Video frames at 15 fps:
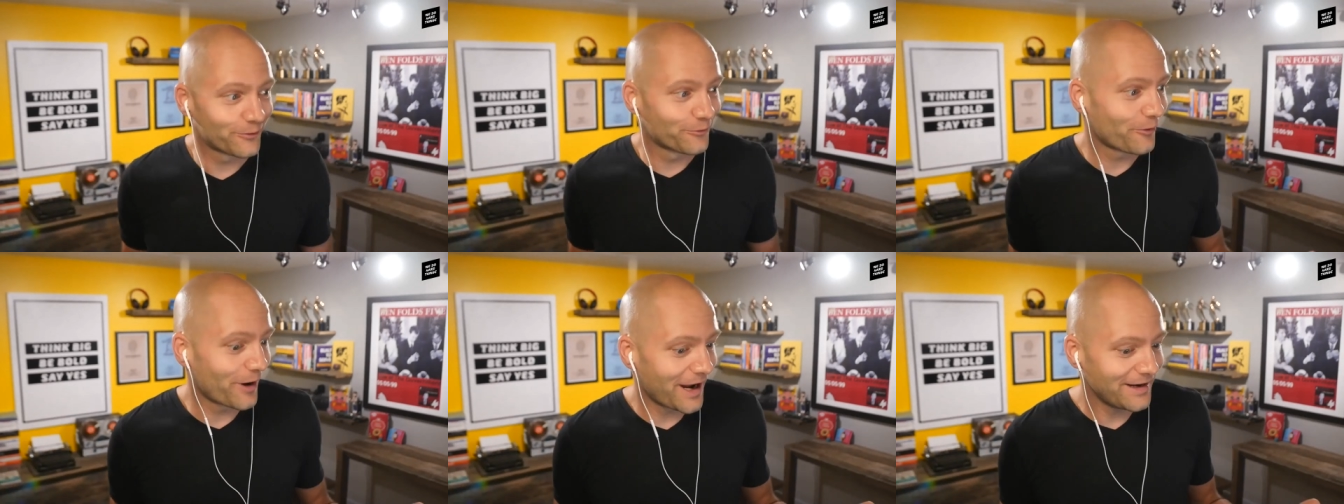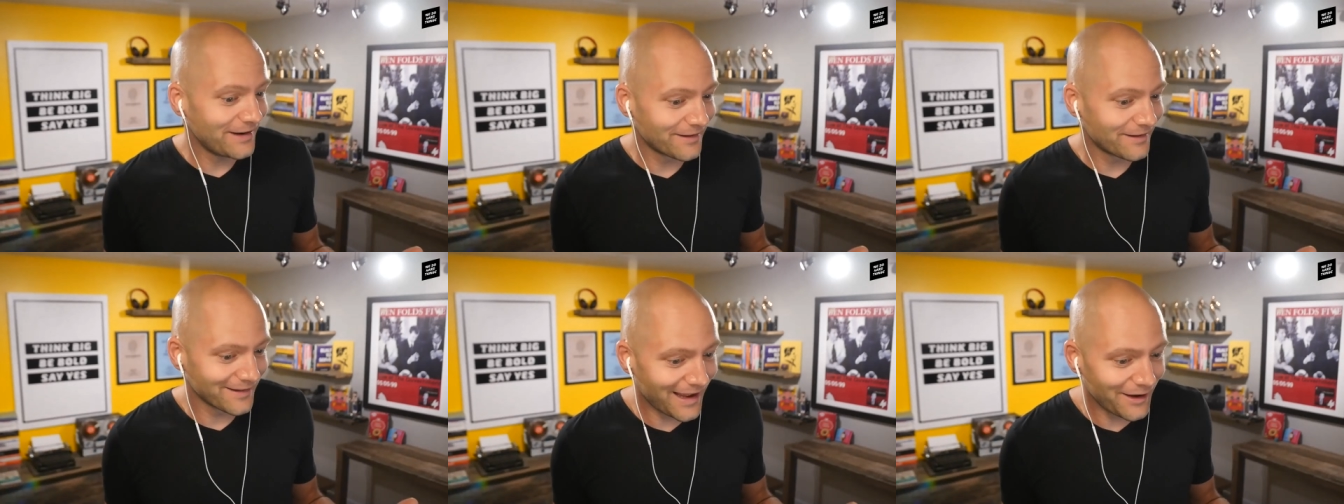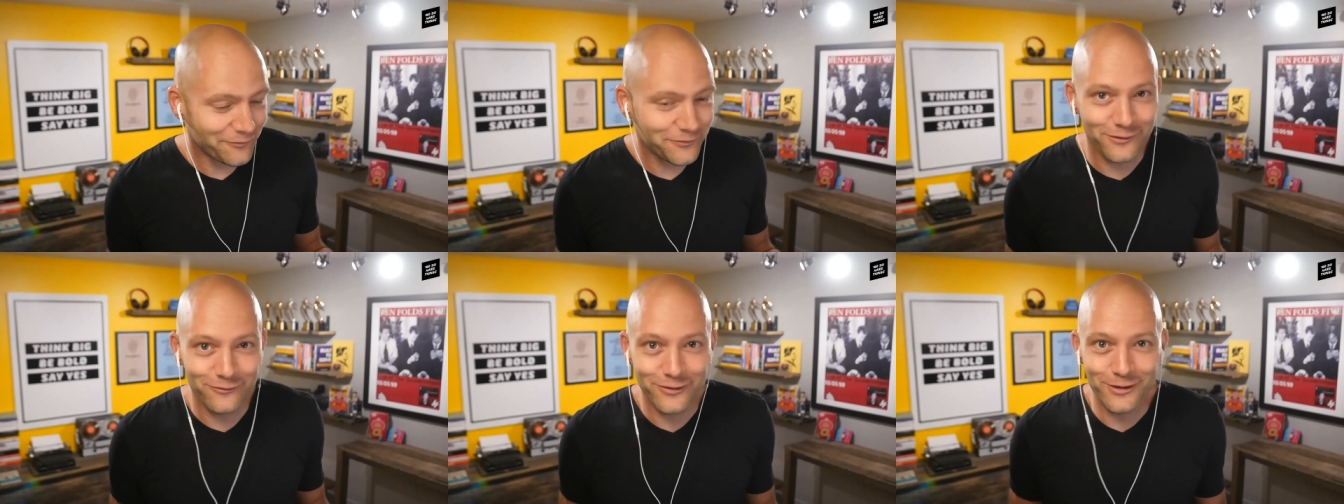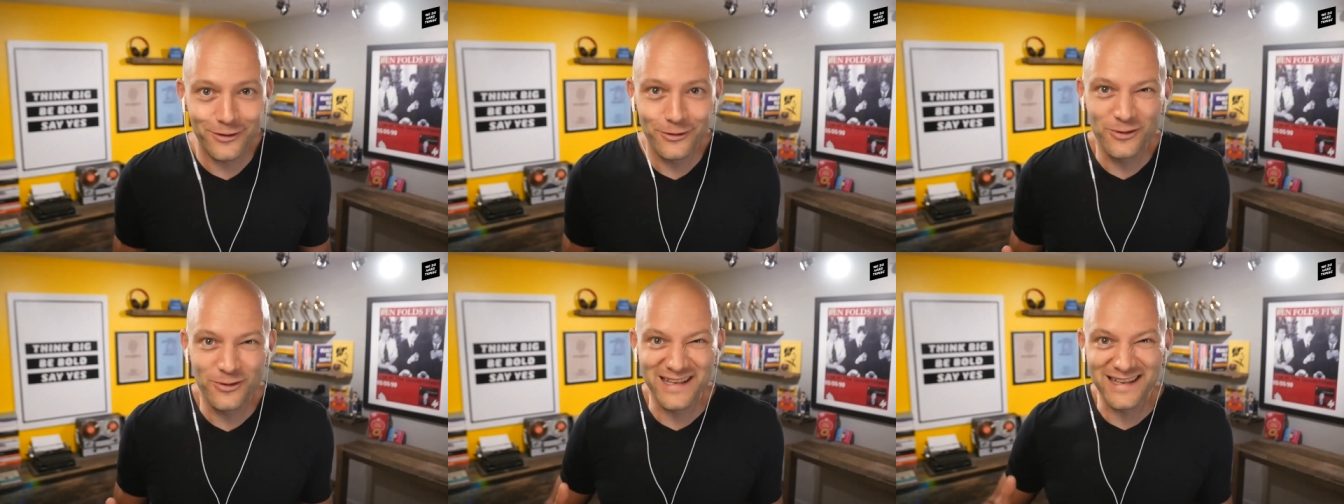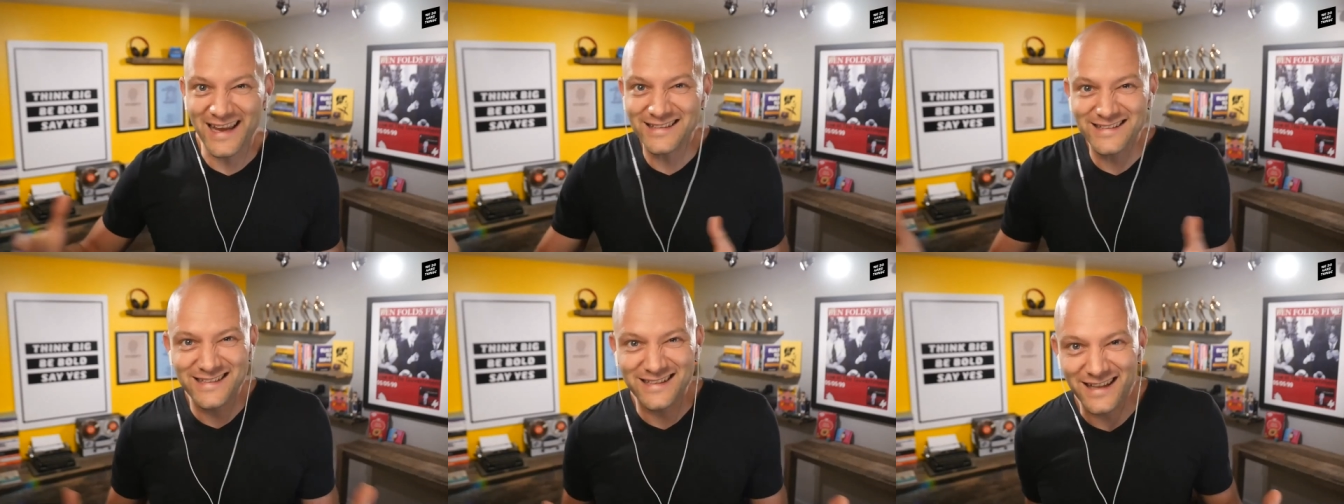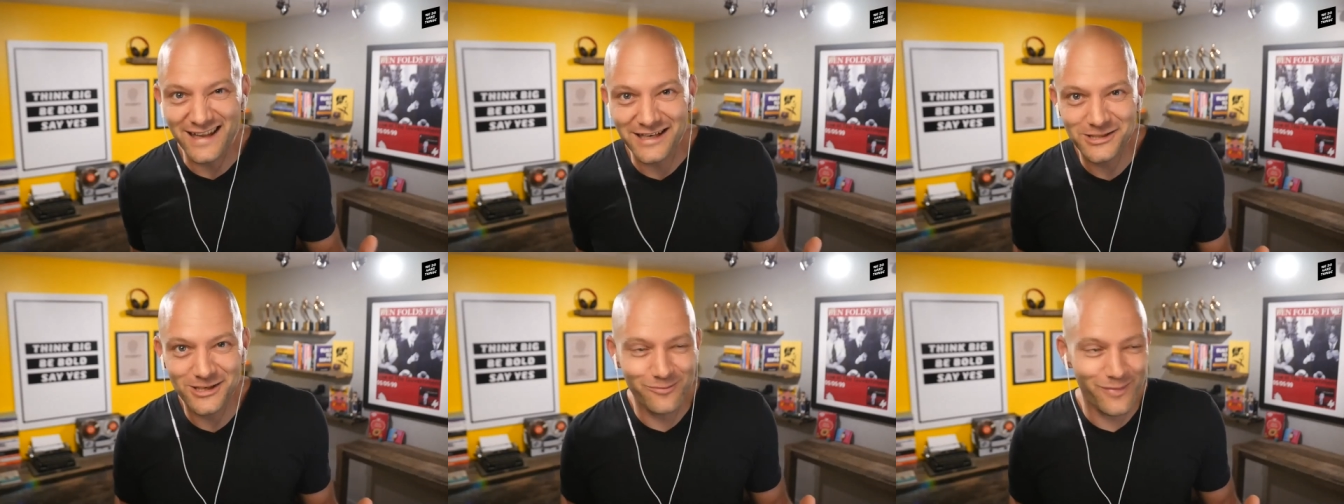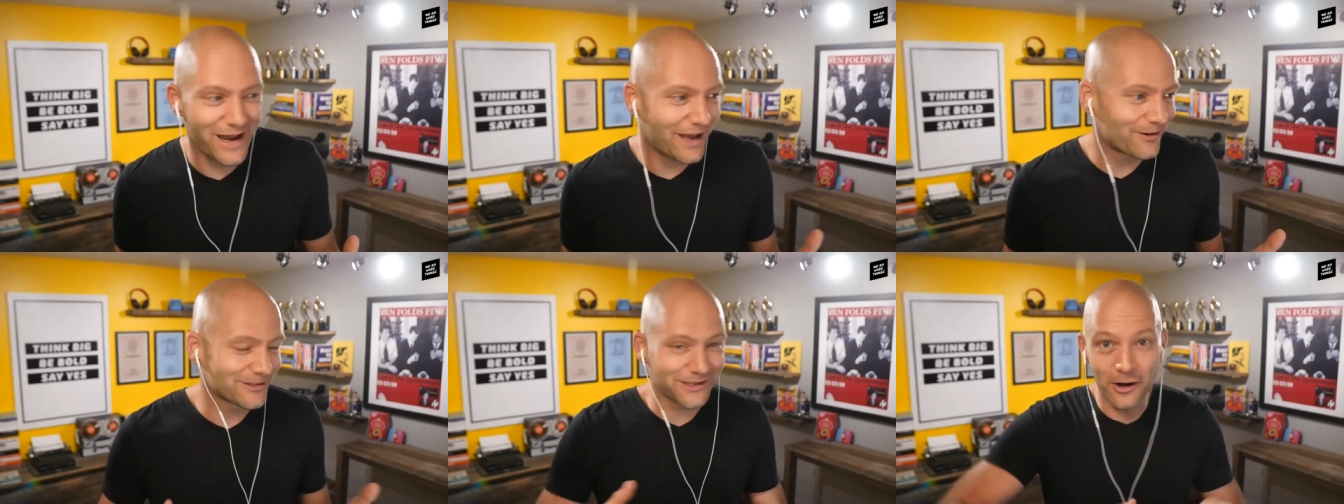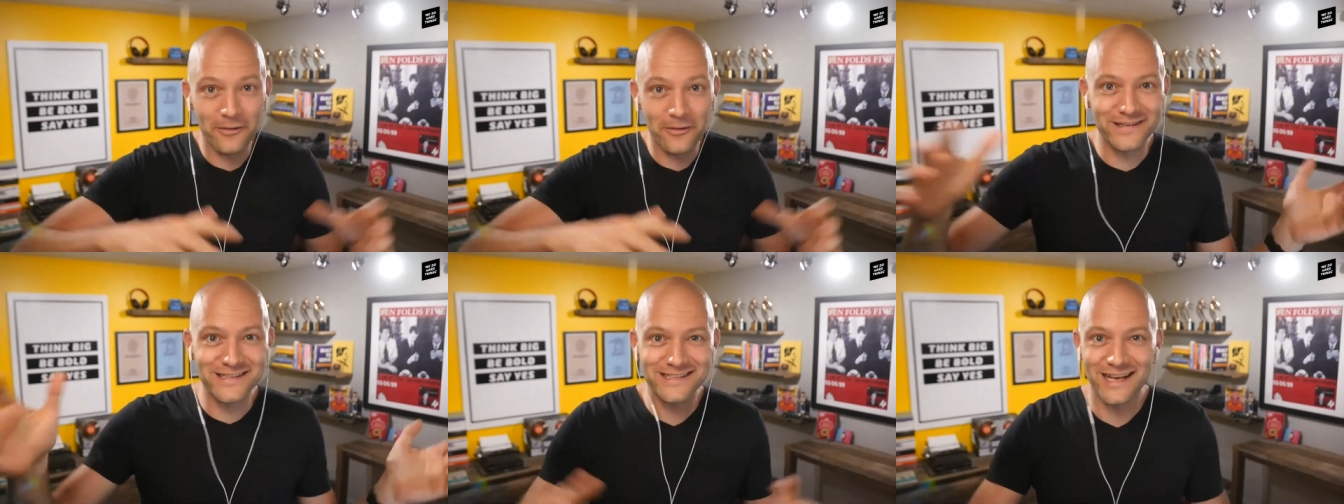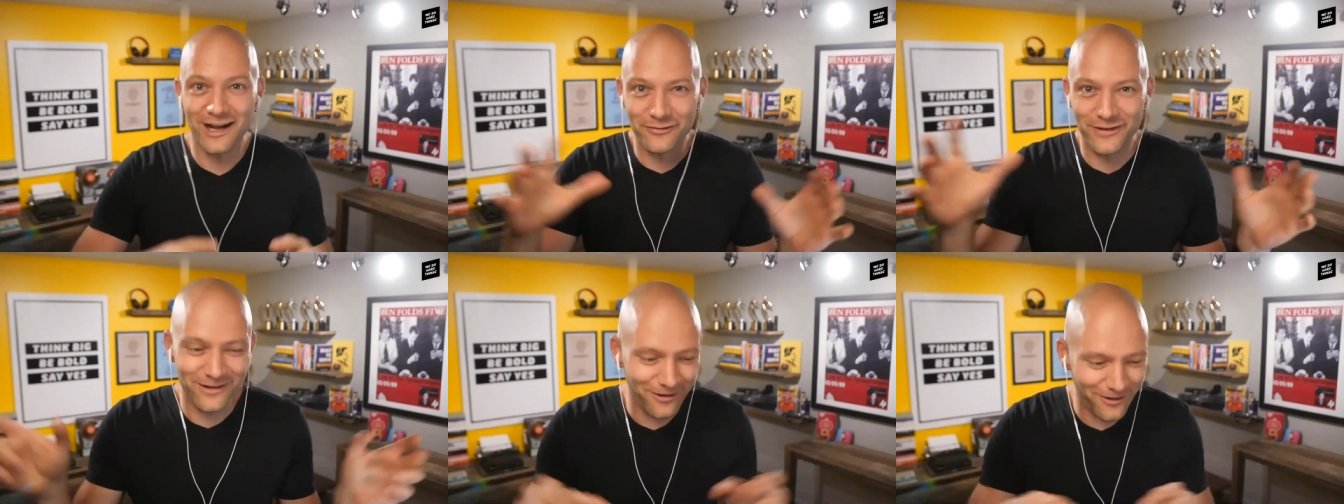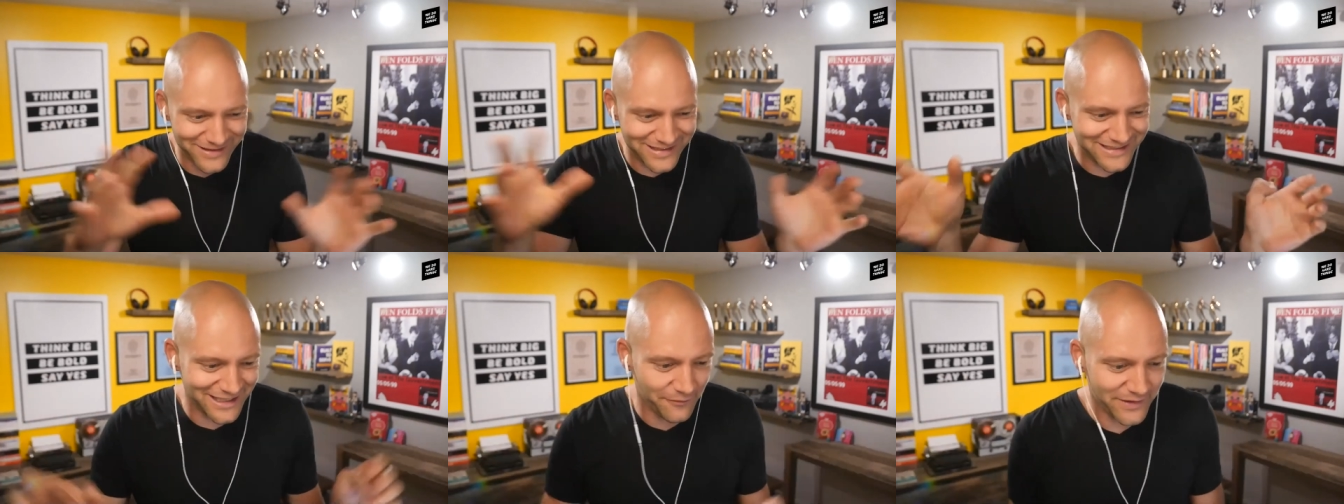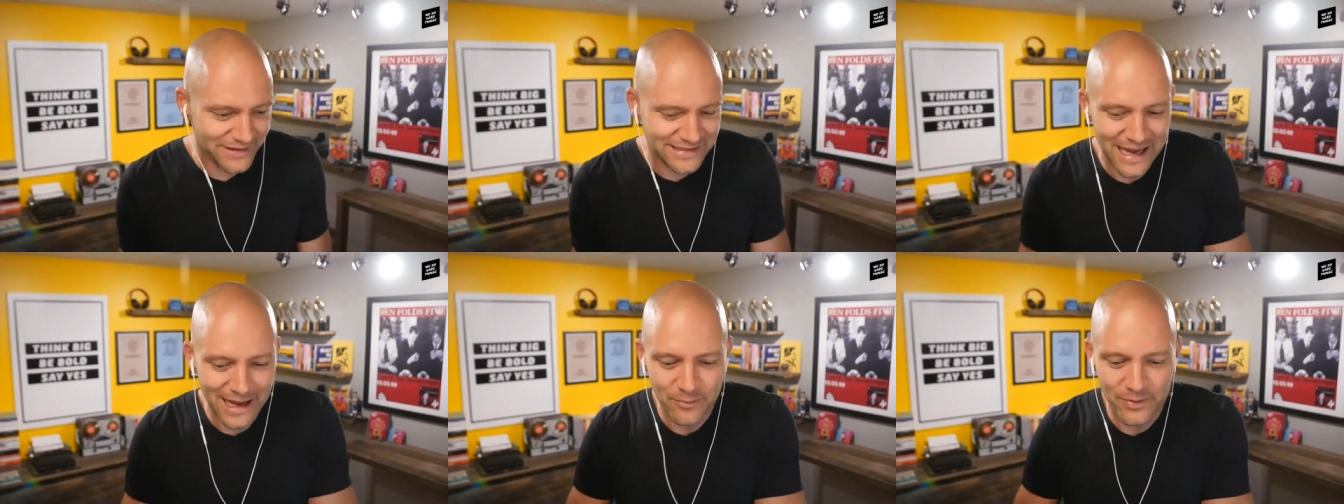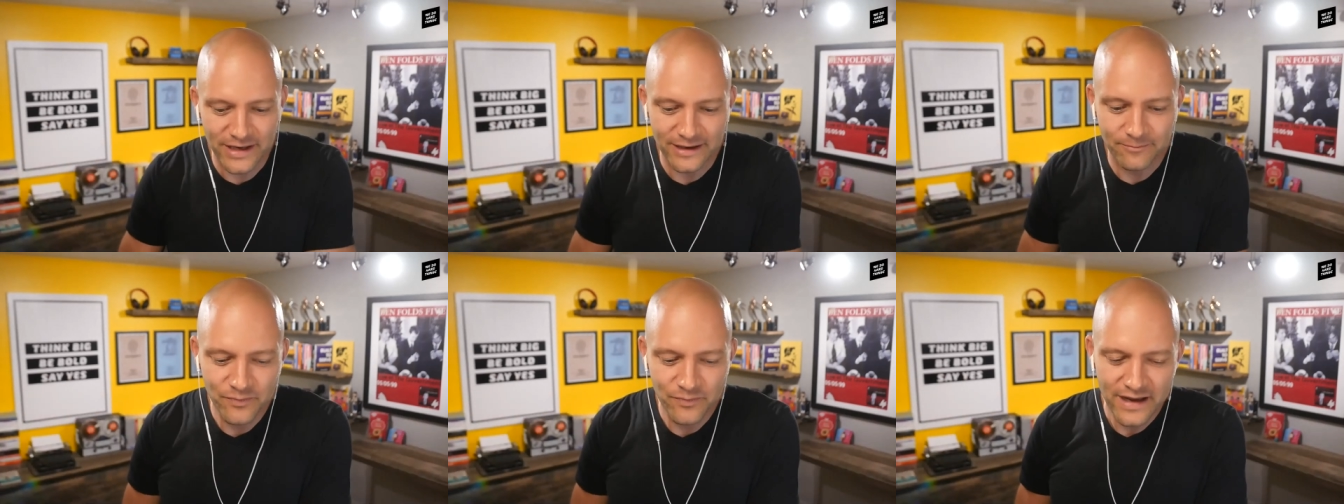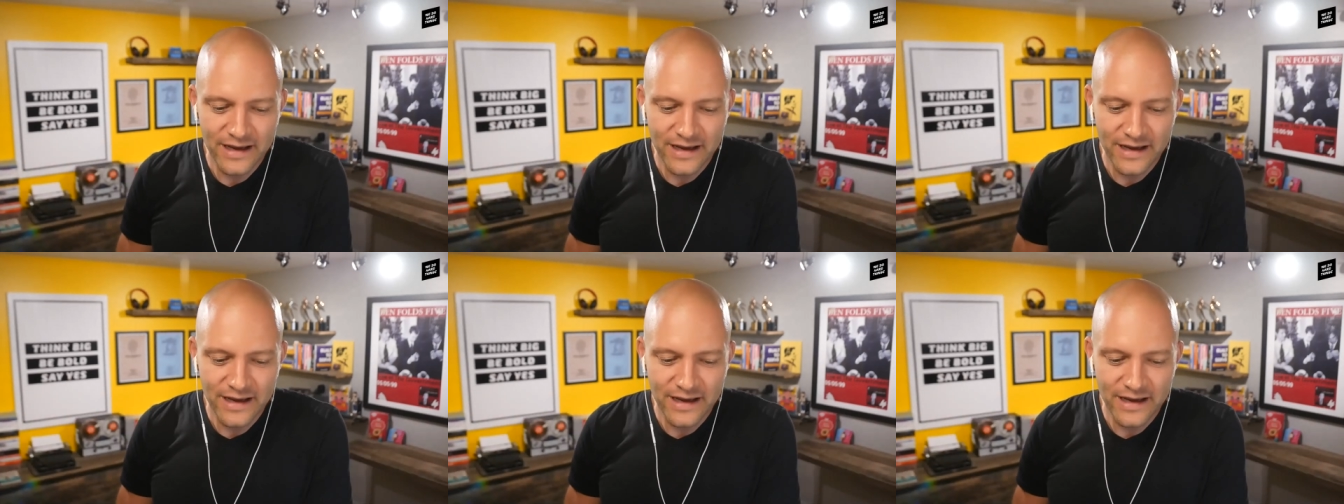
the right and to the left of you and lane selection matters and all this stuff like all this stuff that's happening